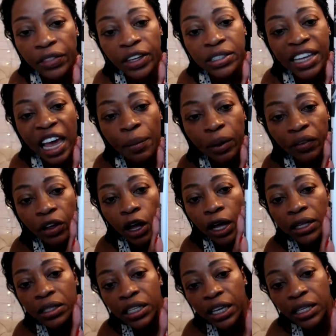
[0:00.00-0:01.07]
at the table of
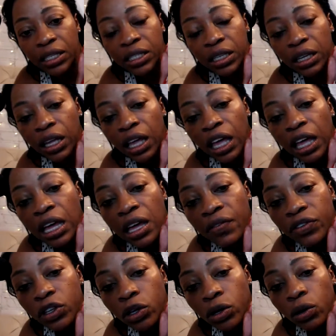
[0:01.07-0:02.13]
contents.
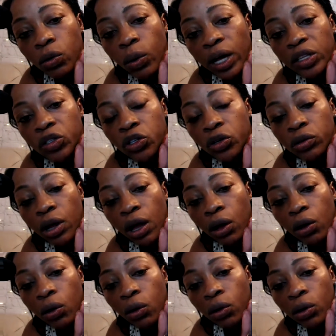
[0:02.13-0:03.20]
If you want to
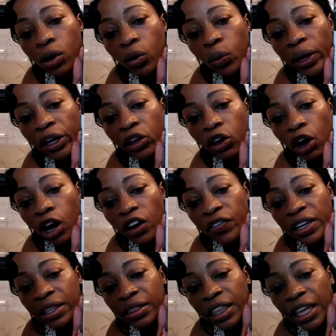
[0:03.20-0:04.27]
know what
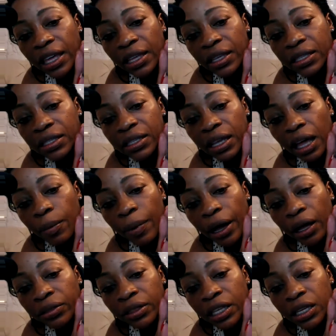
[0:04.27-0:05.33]
Garvey thinks
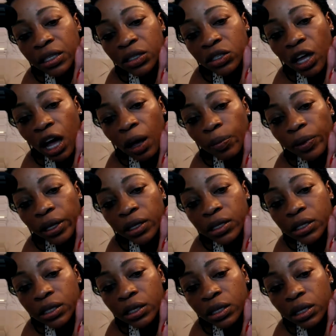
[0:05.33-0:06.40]
about these
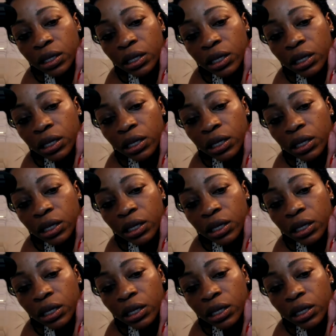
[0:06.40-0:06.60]
topics,